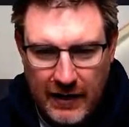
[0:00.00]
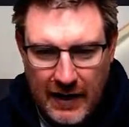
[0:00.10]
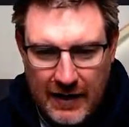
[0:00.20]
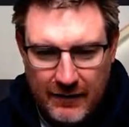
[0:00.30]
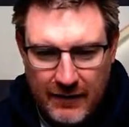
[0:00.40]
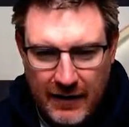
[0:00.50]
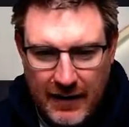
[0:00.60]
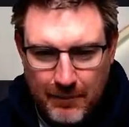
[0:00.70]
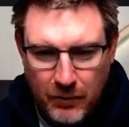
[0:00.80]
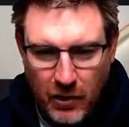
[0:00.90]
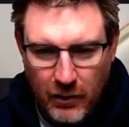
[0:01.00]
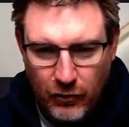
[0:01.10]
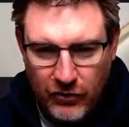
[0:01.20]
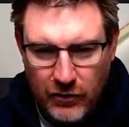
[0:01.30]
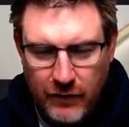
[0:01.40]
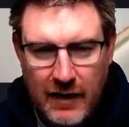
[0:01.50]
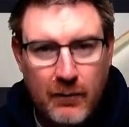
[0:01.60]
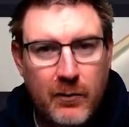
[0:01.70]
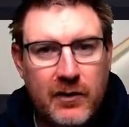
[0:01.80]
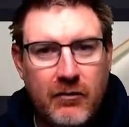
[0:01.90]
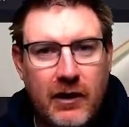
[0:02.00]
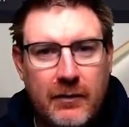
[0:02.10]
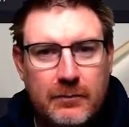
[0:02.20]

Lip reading: And, yeah, I will see you for that momentarily.